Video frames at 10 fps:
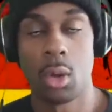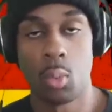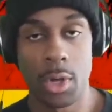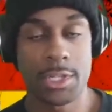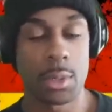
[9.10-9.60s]

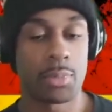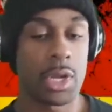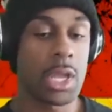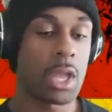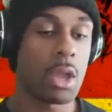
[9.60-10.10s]
What's up,
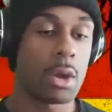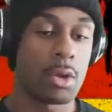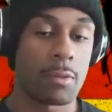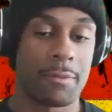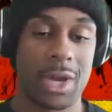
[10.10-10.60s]
Bray Gang? You already
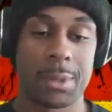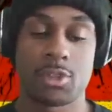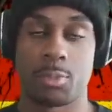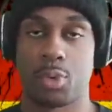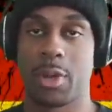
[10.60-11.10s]
know the
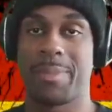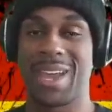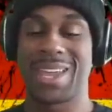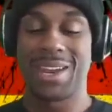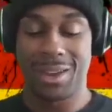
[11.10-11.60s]
vibes. Your boy
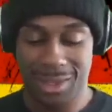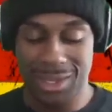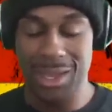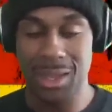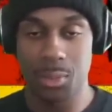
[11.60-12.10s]
back at it
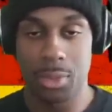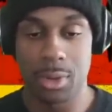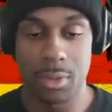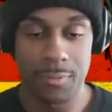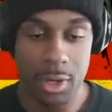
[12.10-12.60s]
again with
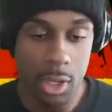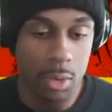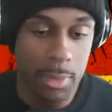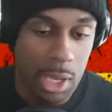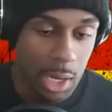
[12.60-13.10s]
another
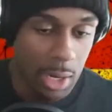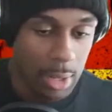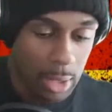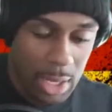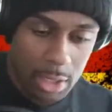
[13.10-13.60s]
video, man. And
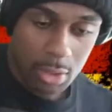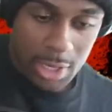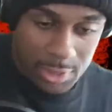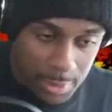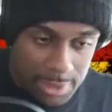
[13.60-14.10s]
a lot of you
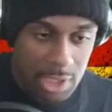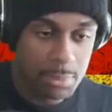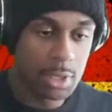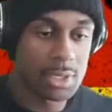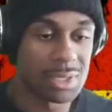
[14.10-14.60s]
guys have been sending
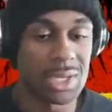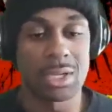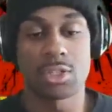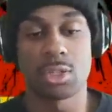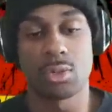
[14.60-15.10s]
me this link
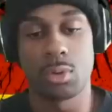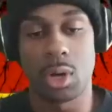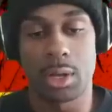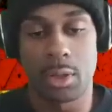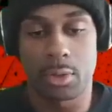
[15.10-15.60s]
to
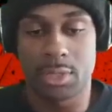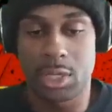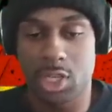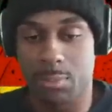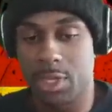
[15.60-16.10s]
another
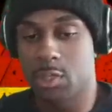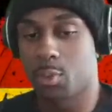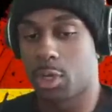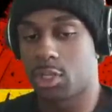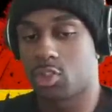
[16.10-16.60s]
TJ Beast
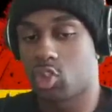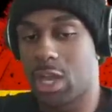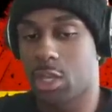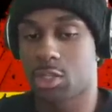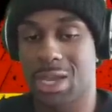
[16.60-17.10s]
Boys
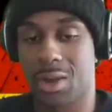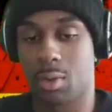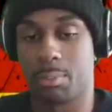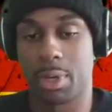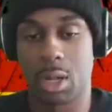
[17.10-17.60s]
track
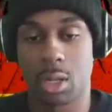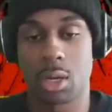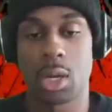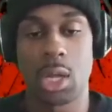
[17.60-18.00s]
titled Baller,